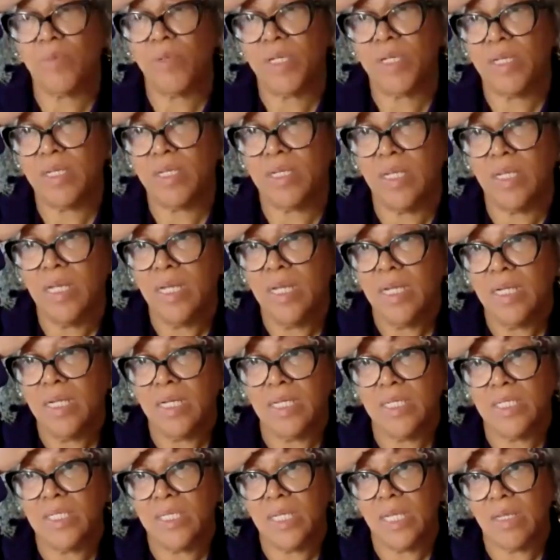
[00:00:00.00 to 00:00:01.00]
We can
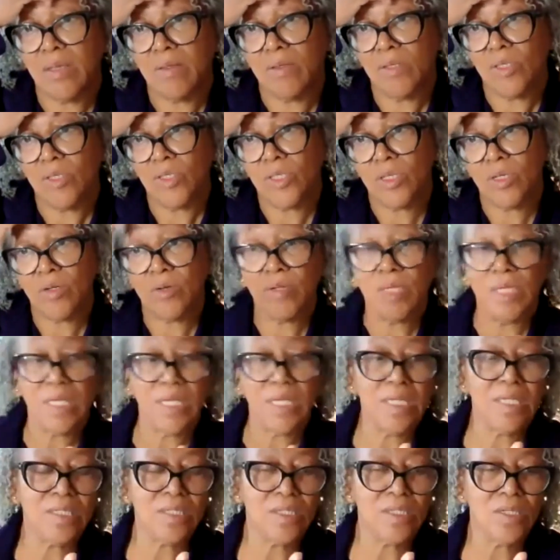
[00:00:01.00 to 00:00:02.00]
continue the
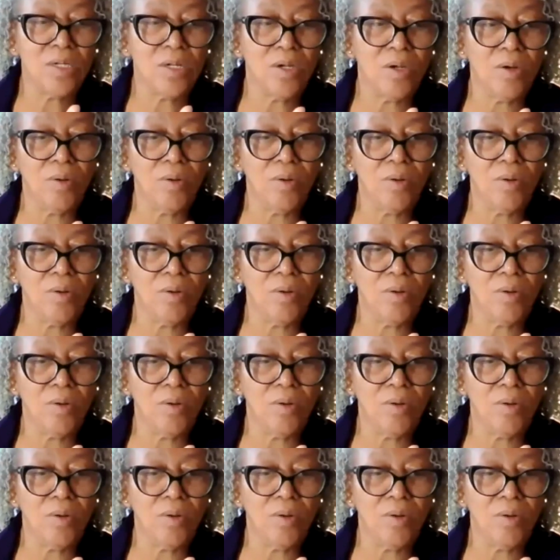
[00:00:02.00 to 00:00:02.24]
series,